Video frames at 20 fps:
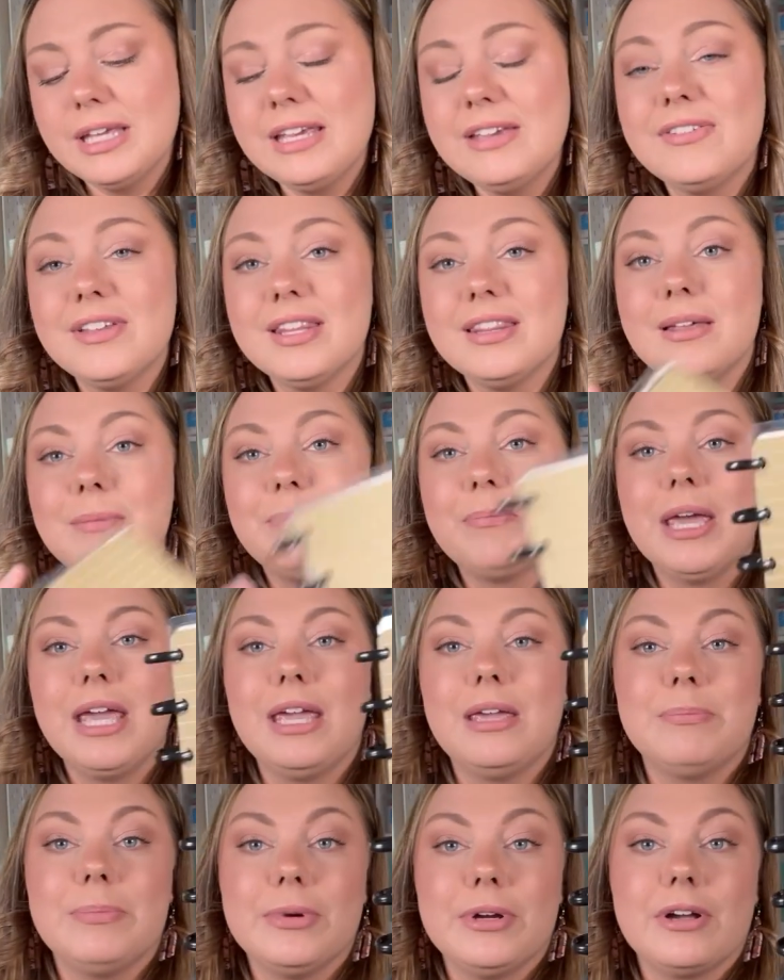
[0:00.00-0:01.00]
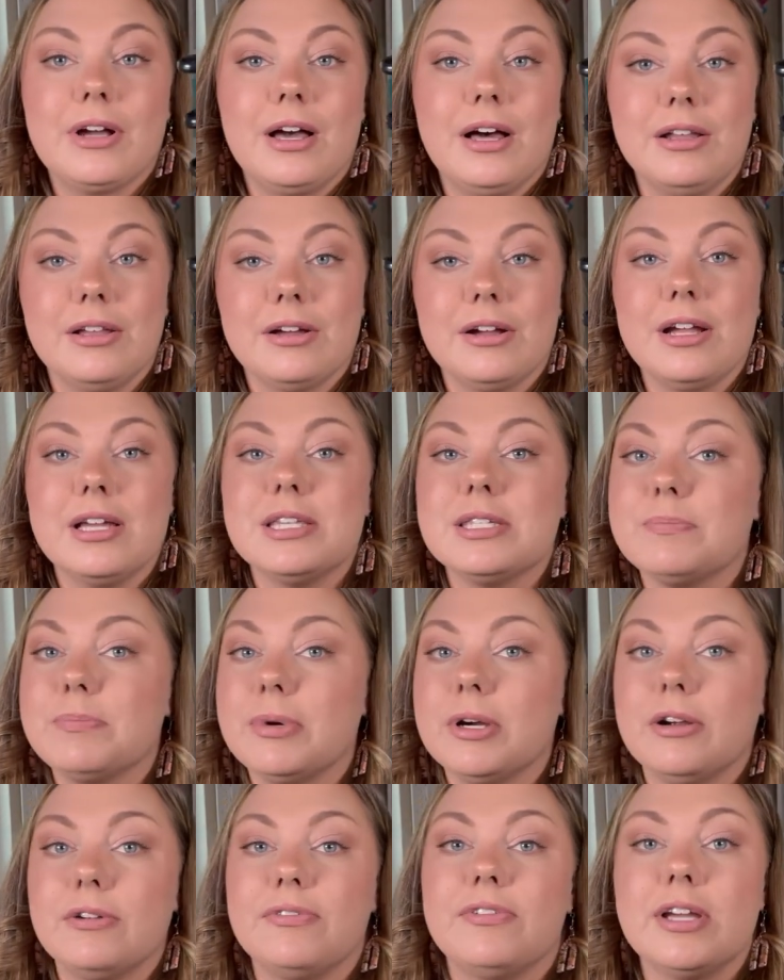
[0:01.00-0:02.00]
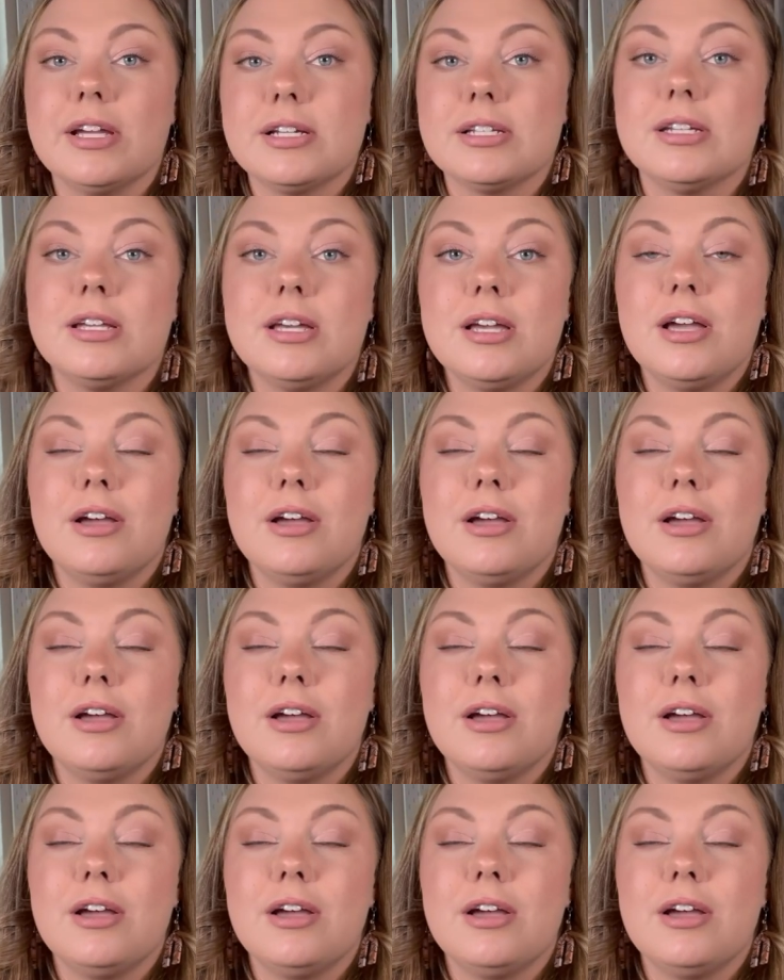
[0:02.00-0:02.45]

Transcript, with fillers: Even the paper color is perfect